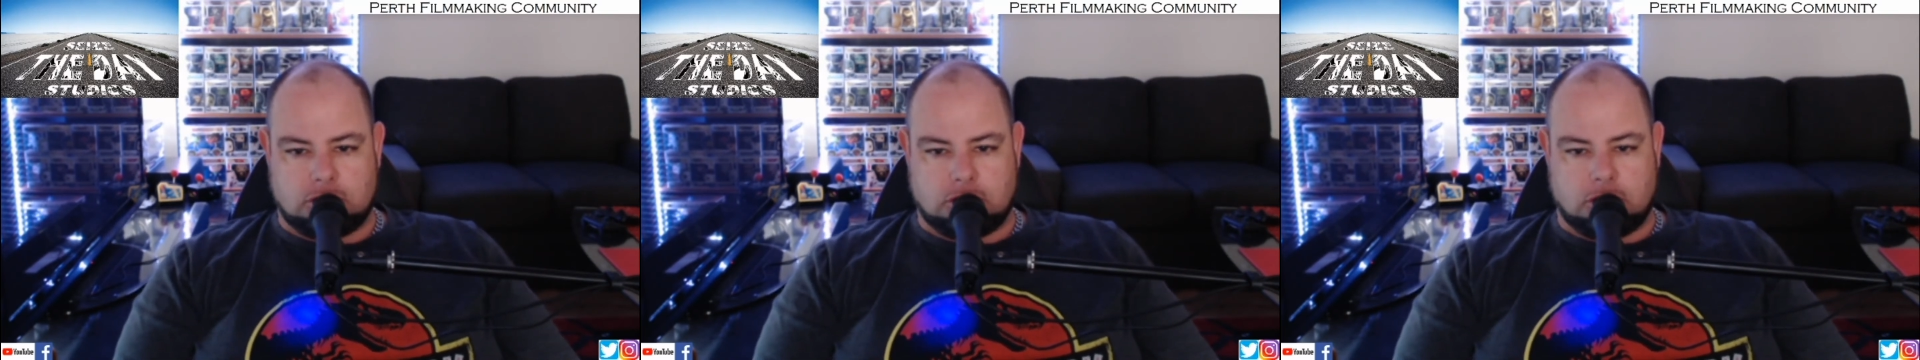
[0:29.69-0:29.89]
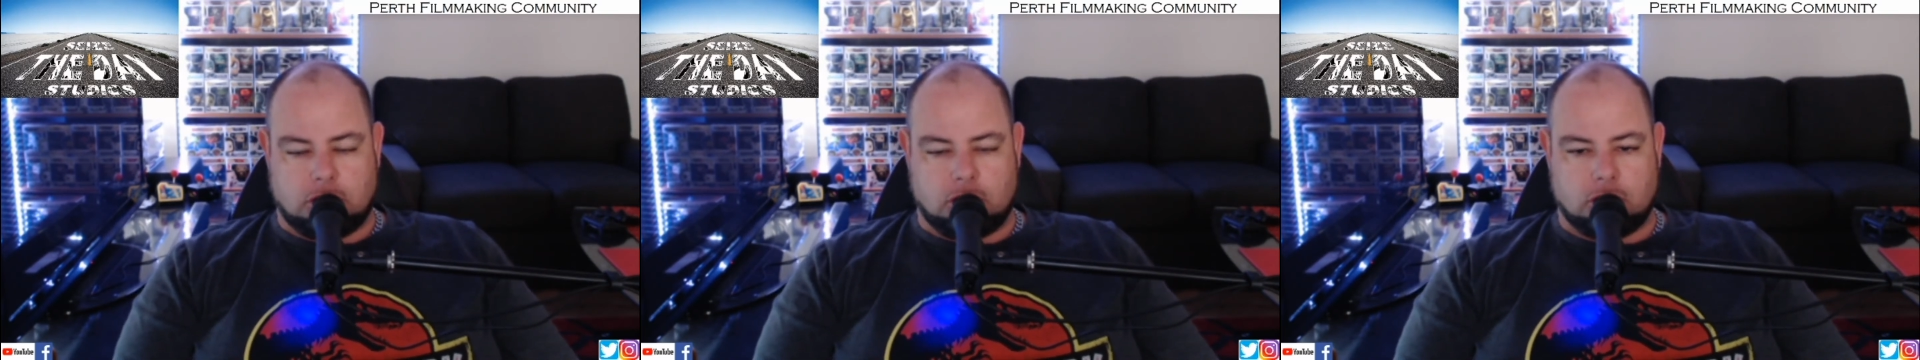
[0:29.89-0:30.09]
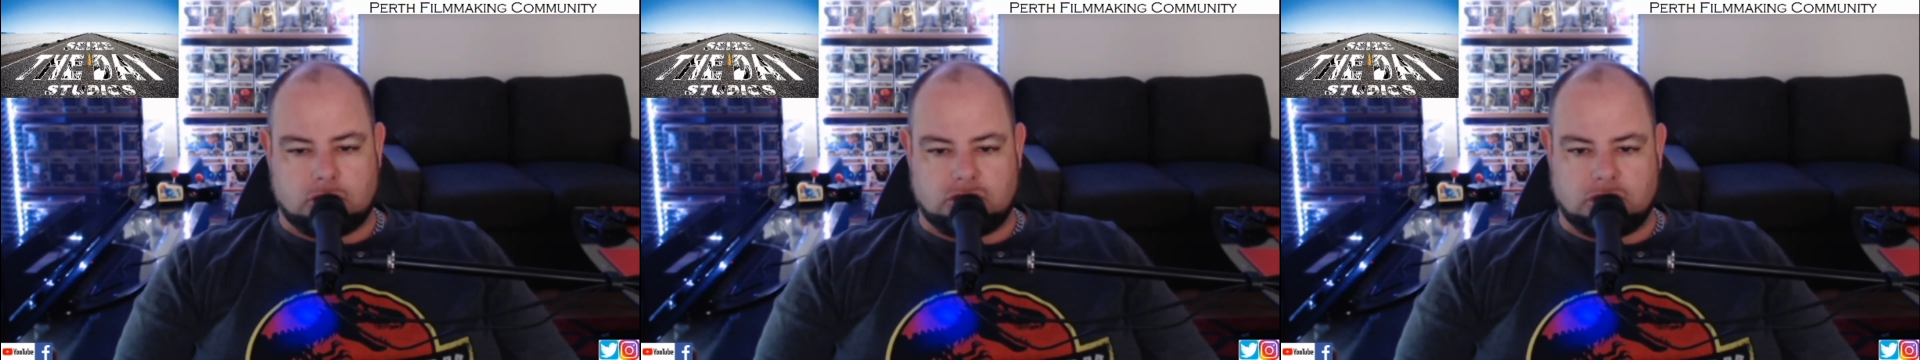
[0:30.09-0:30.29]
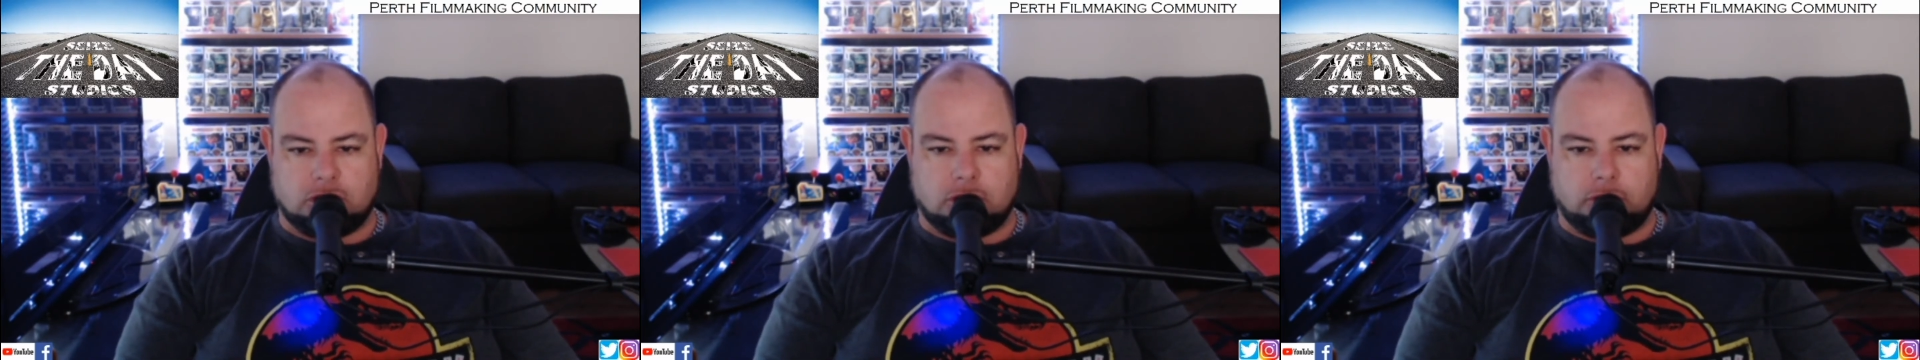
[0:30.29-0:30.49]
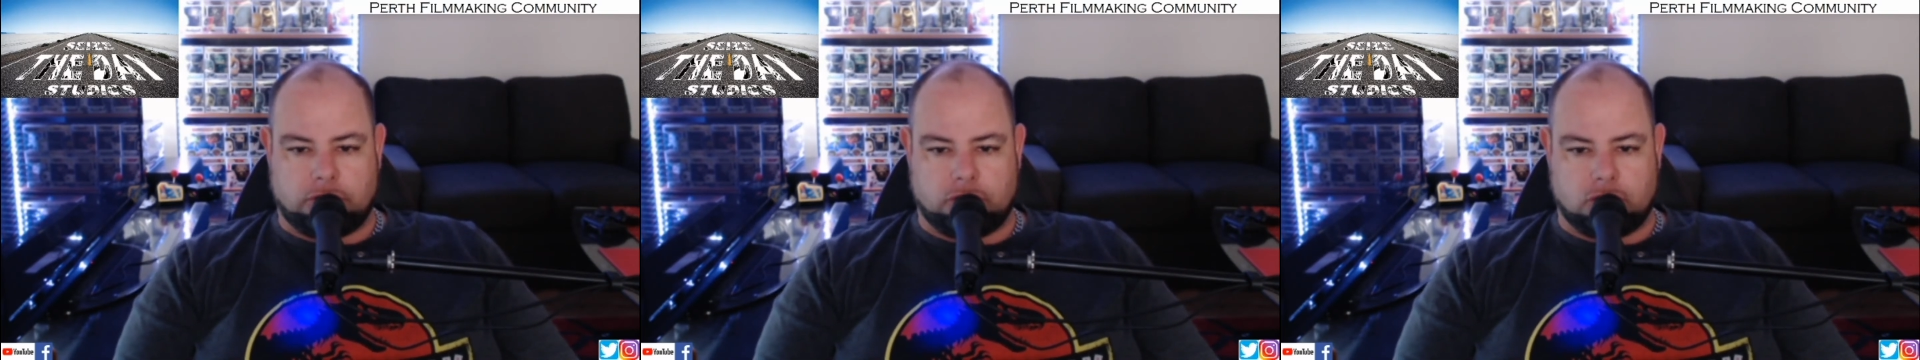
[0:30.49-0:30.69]
You know, I see a
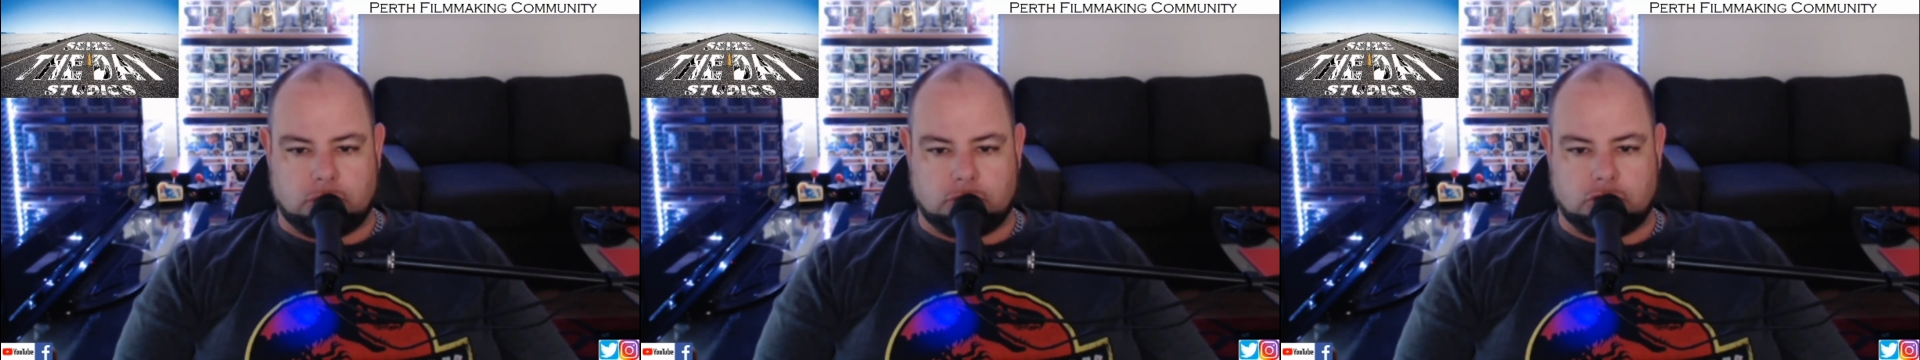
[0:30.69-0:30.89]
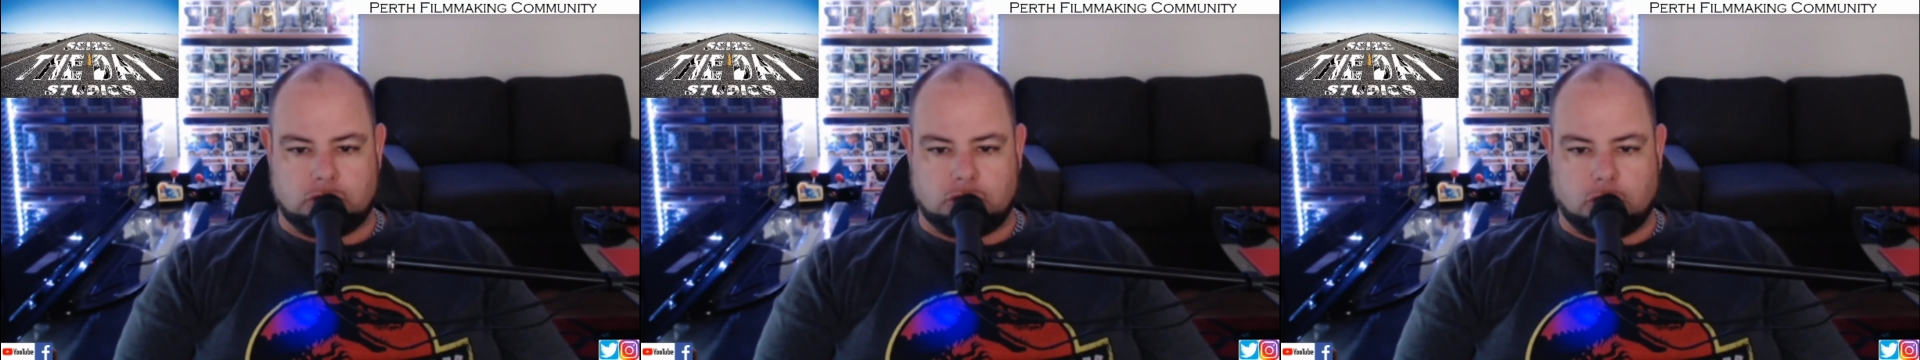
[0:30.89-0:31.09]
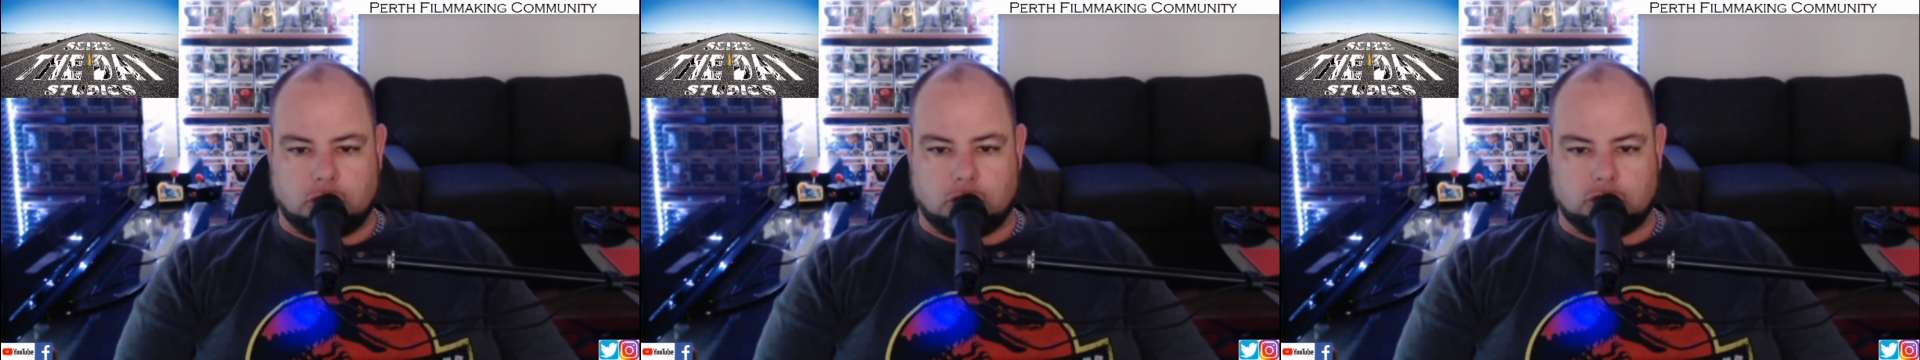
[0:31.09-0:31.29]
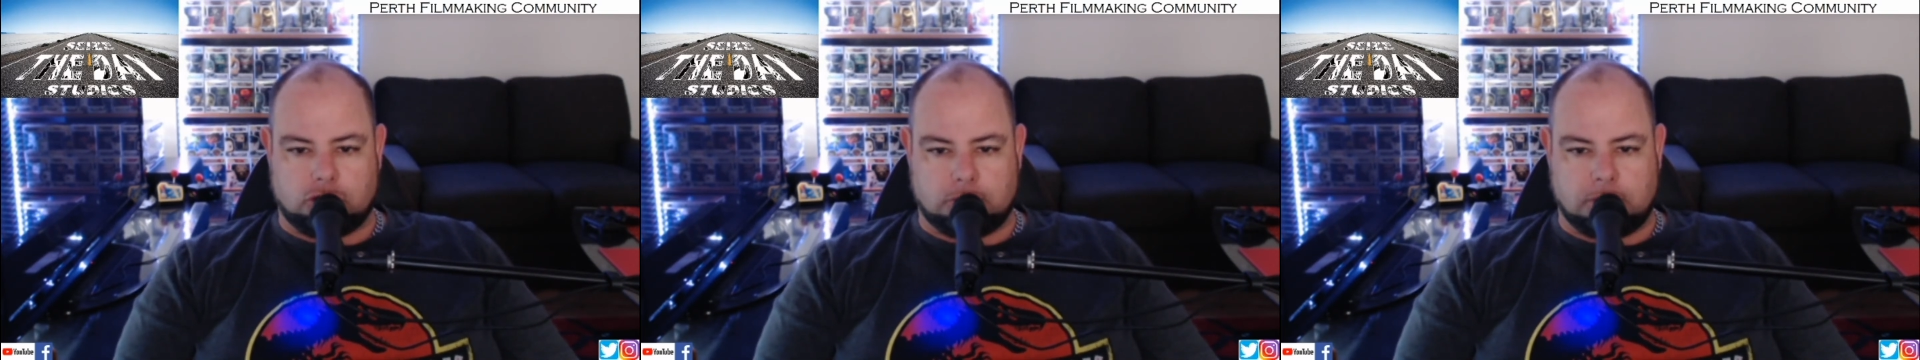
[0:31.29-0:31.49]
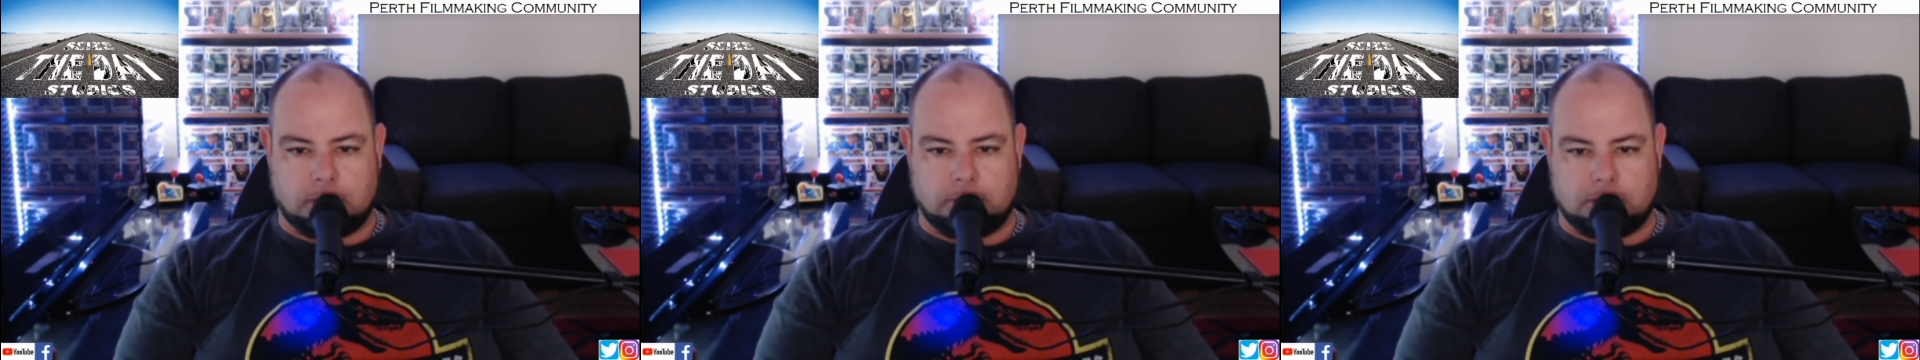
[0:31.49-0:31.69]
lot of films and docos
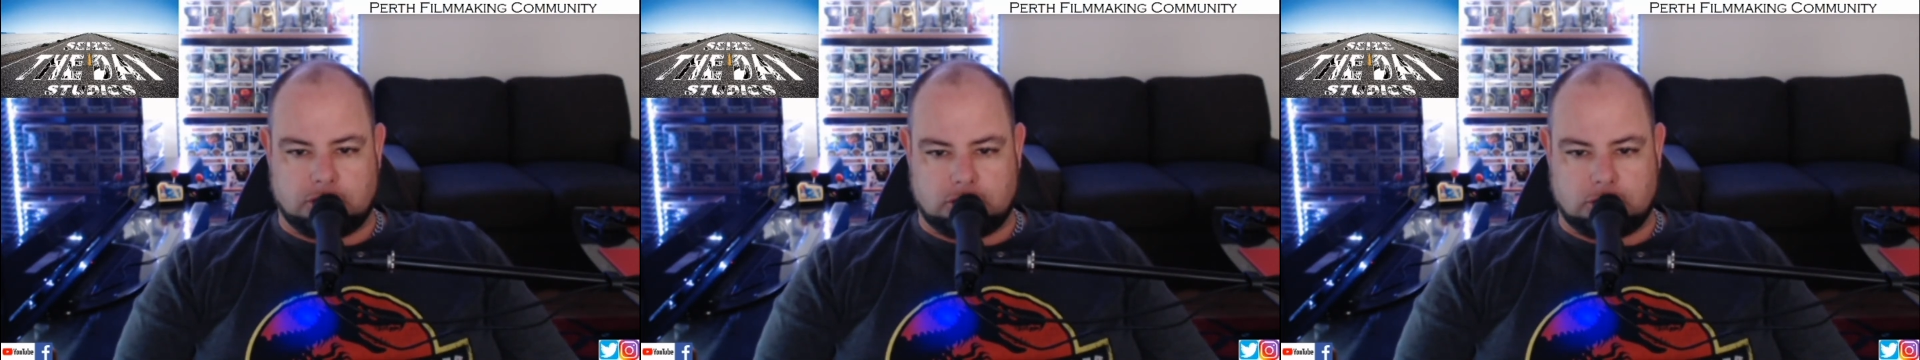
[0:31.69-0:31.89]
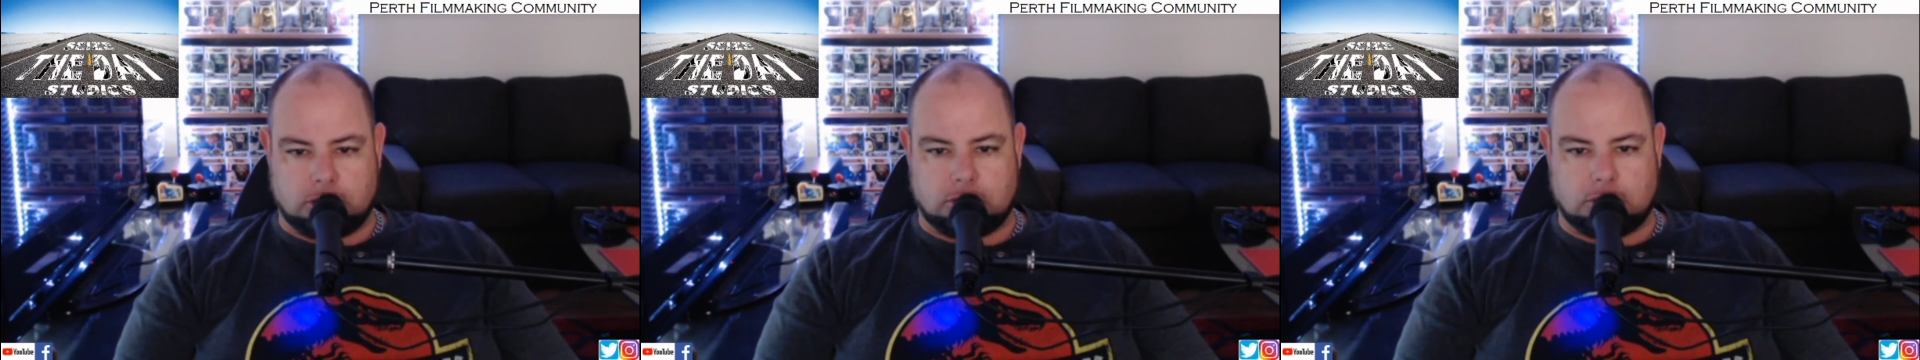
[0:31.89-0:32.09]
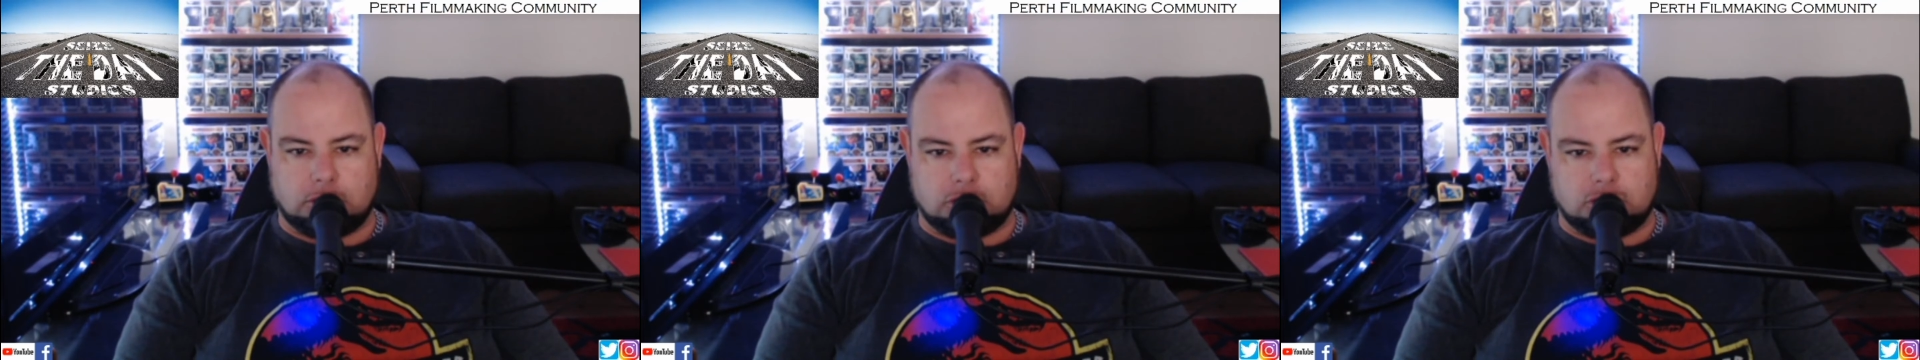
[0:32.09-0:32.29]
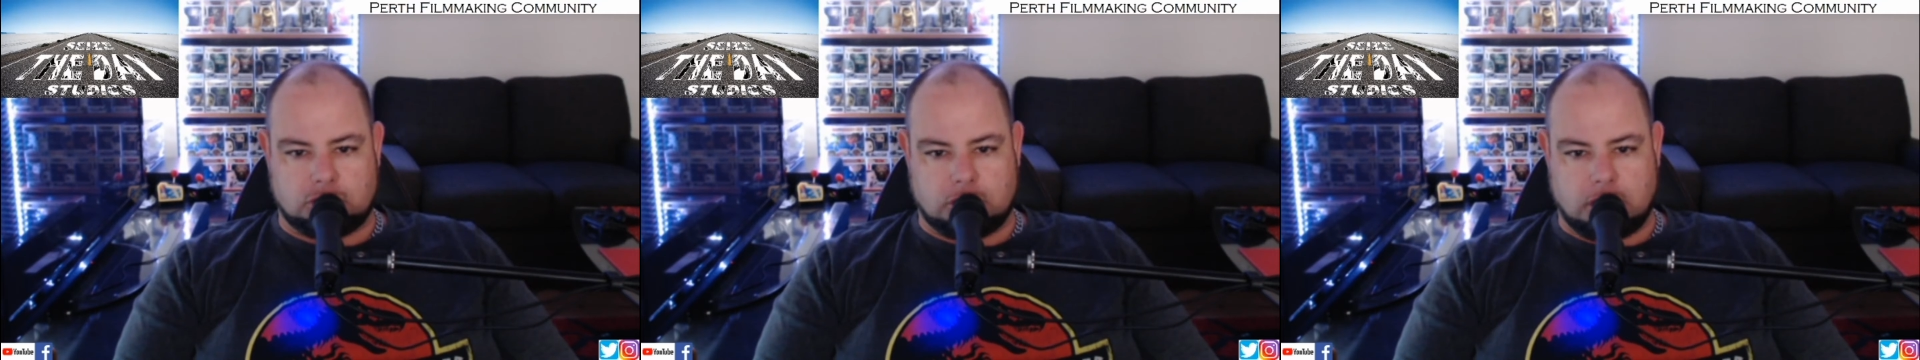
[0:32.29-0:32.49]
about mental illness